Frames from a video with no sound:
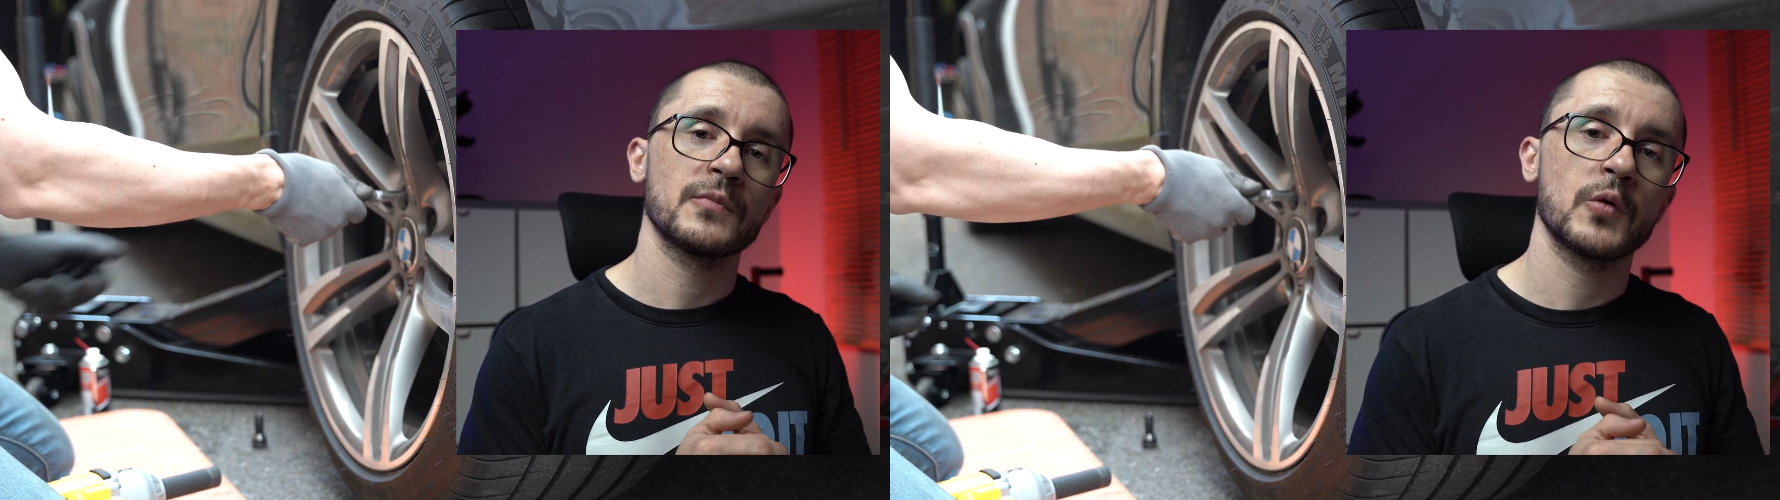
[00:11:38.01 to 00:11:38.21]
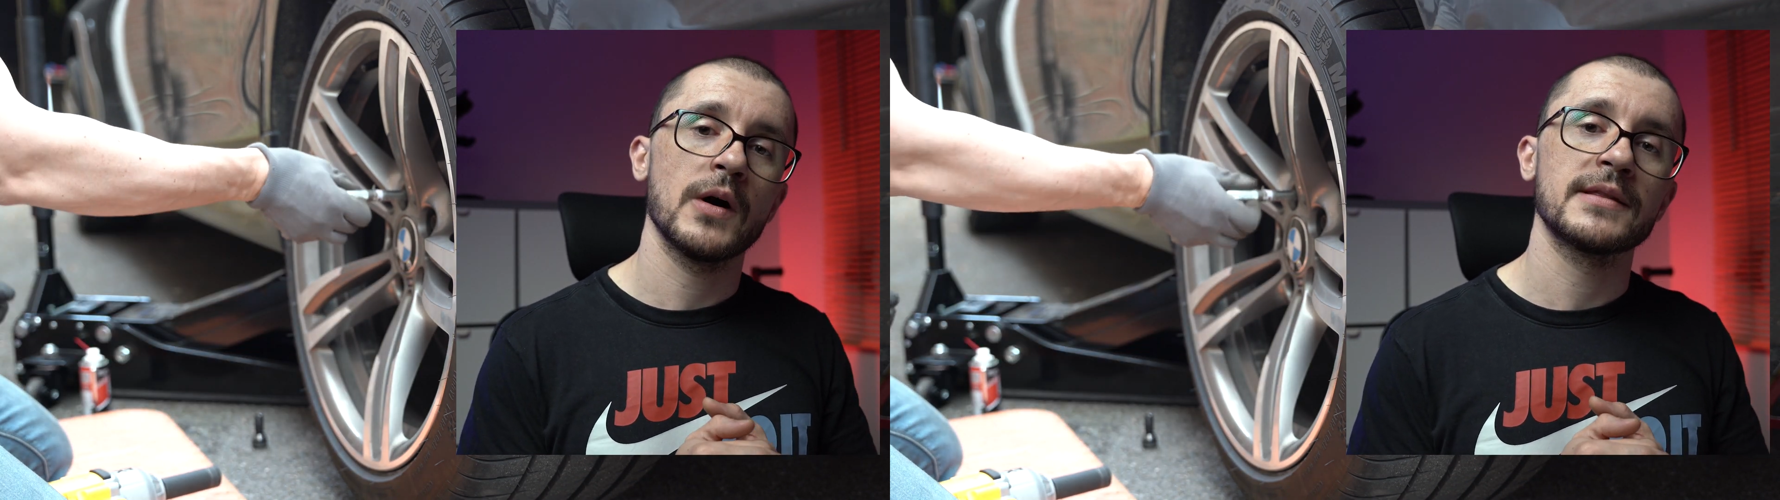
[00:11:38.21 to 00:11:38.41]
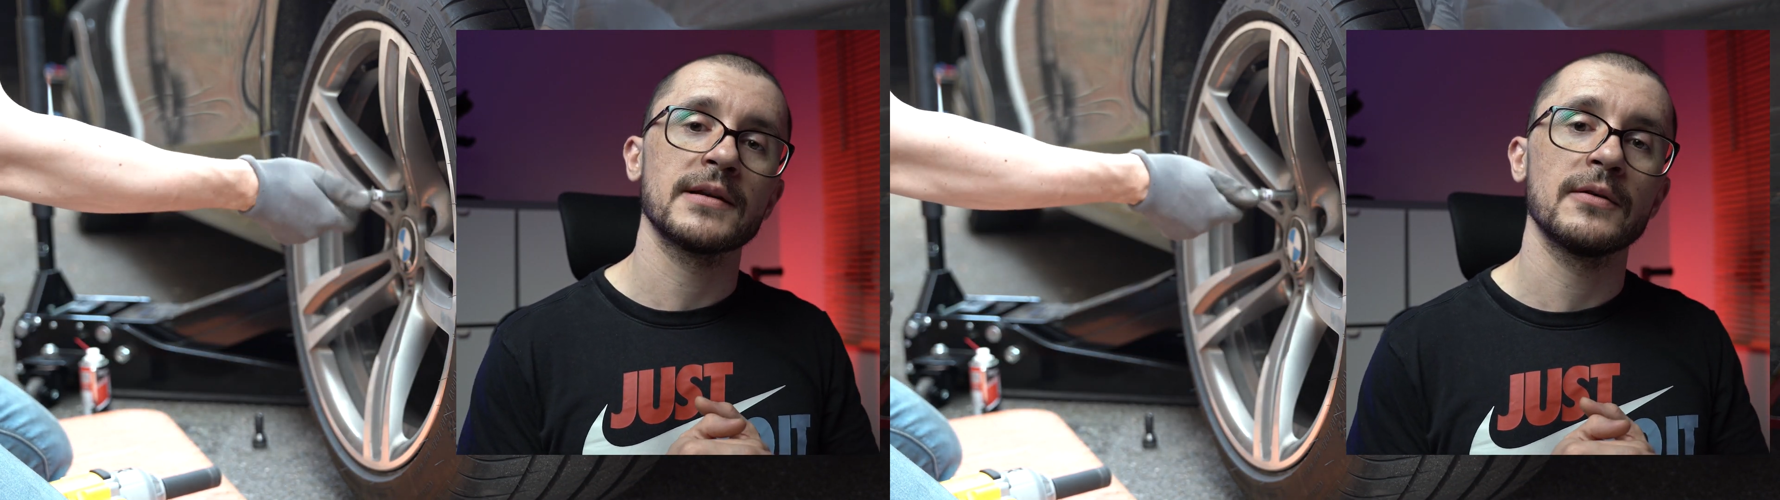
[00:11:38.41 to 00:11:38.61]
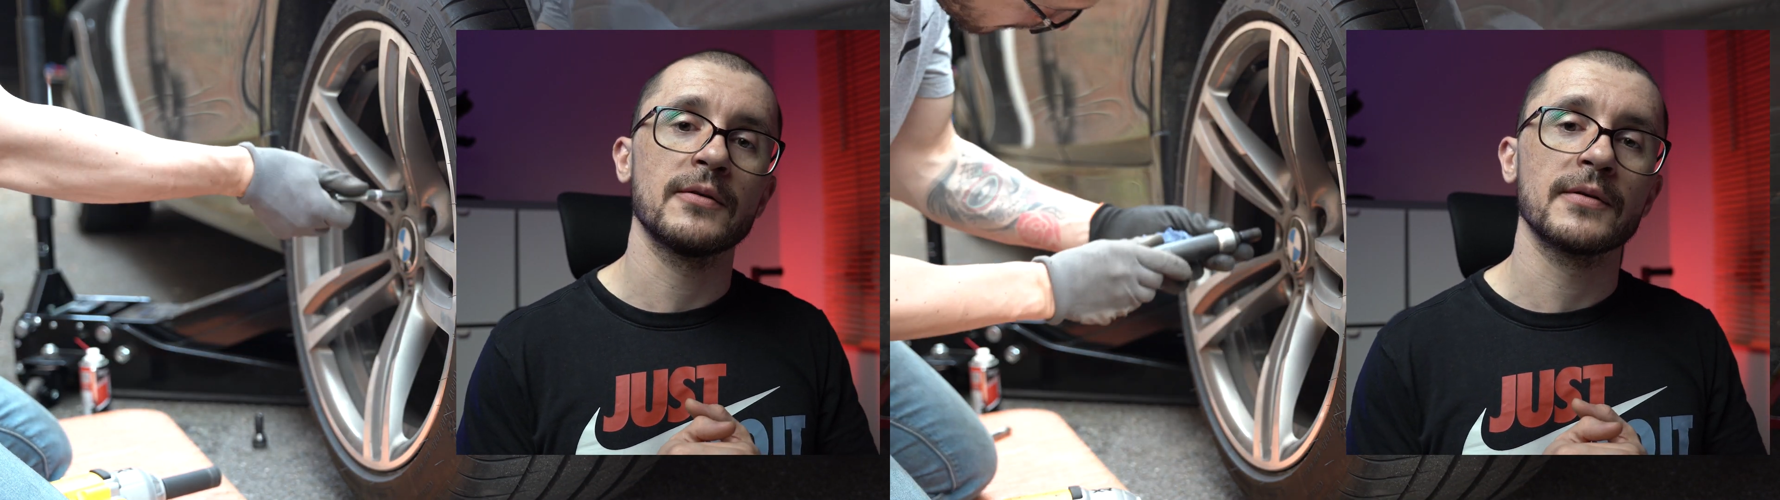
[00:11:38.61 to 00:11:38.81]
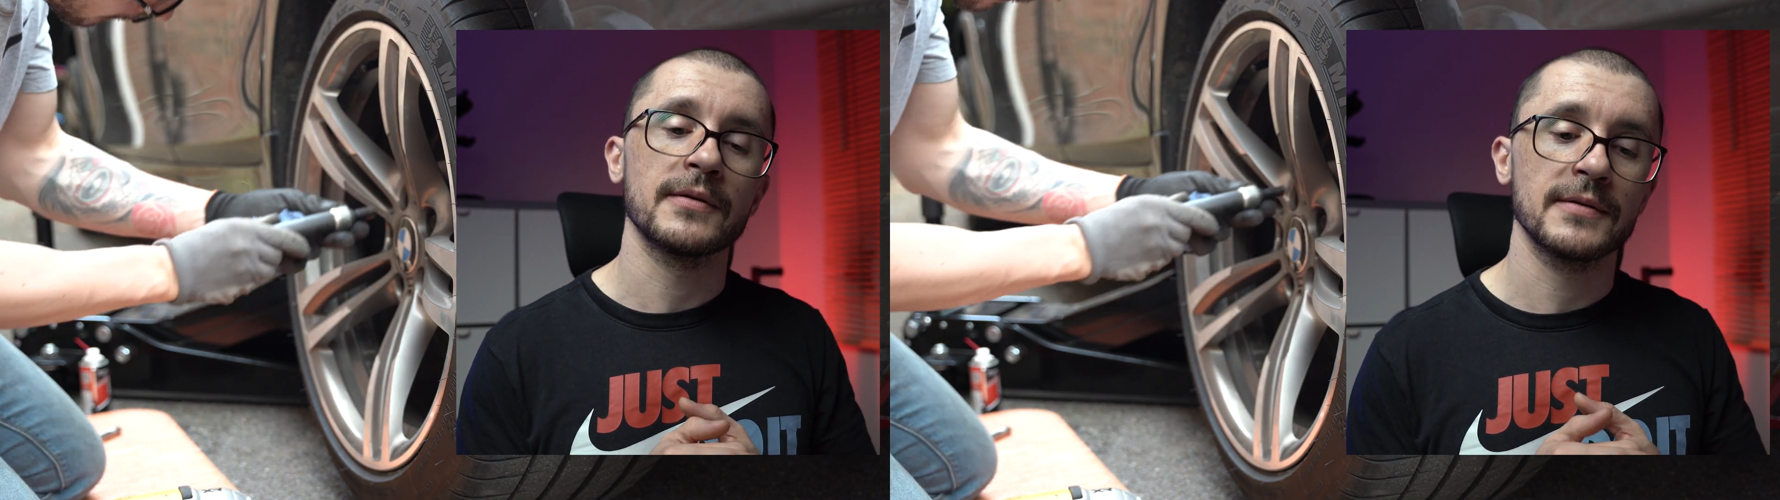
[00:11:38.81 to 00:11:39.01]
quite a
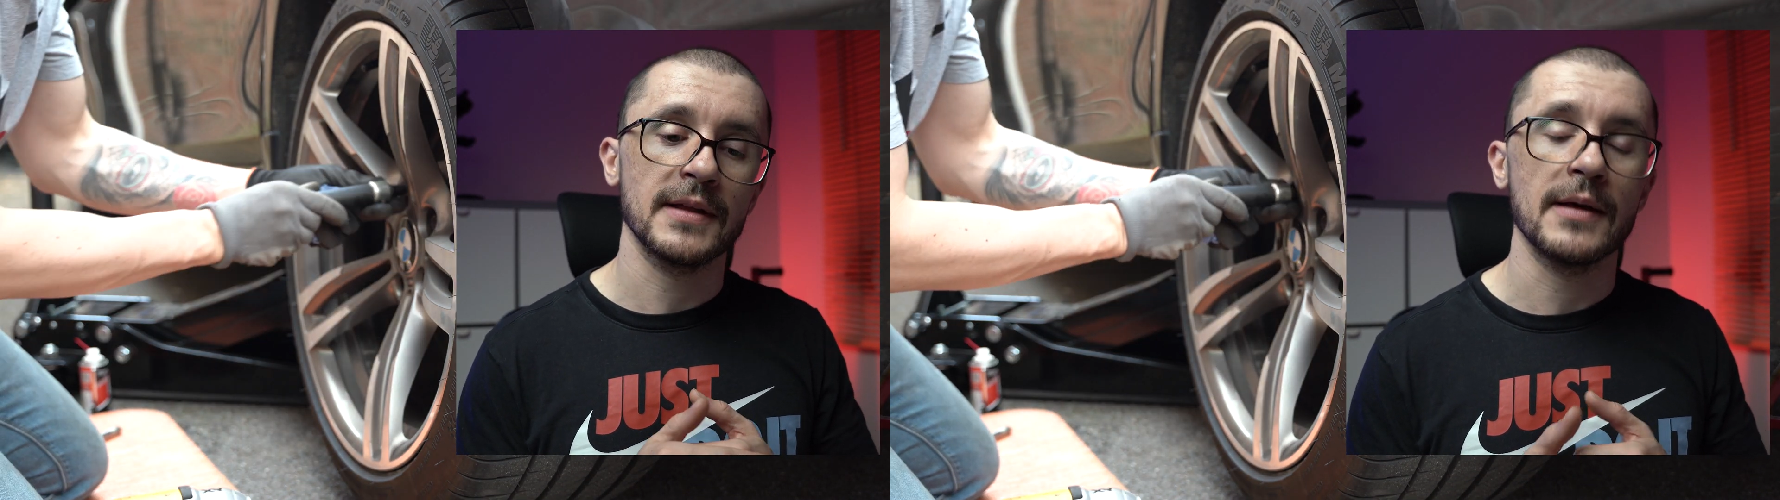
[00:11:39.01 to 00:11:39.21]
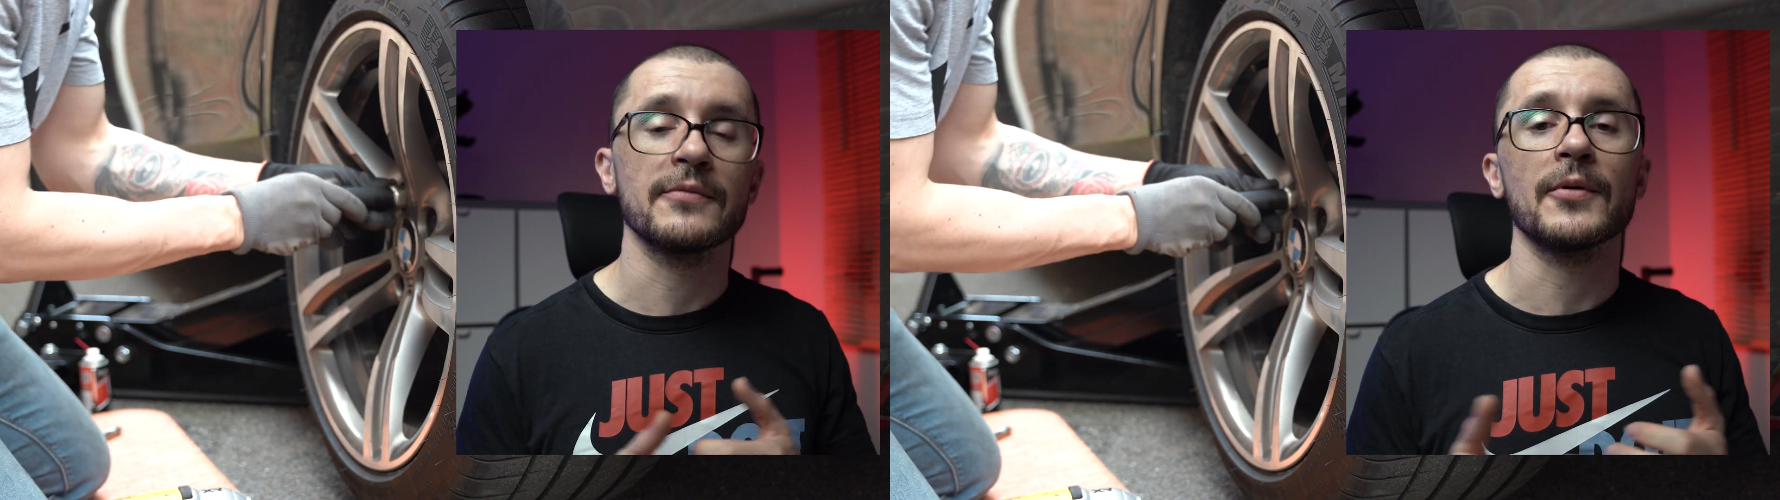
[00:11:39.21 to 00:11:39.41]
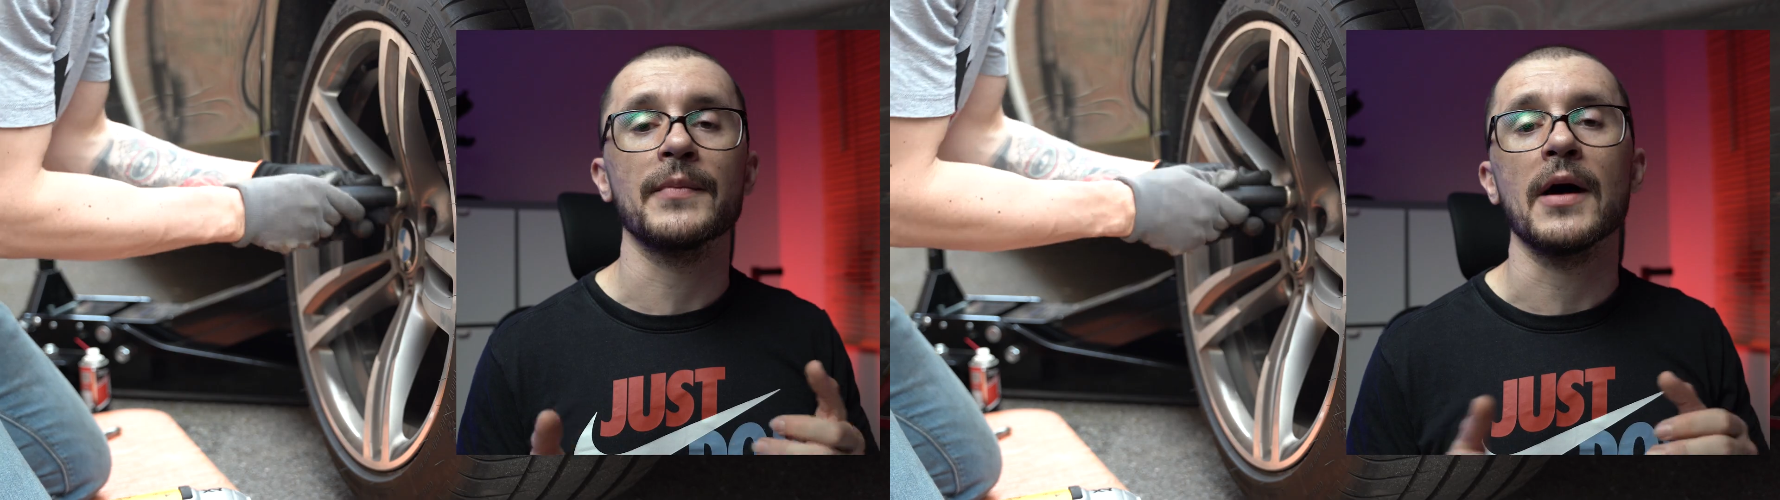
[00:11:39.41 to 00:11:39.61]
long time from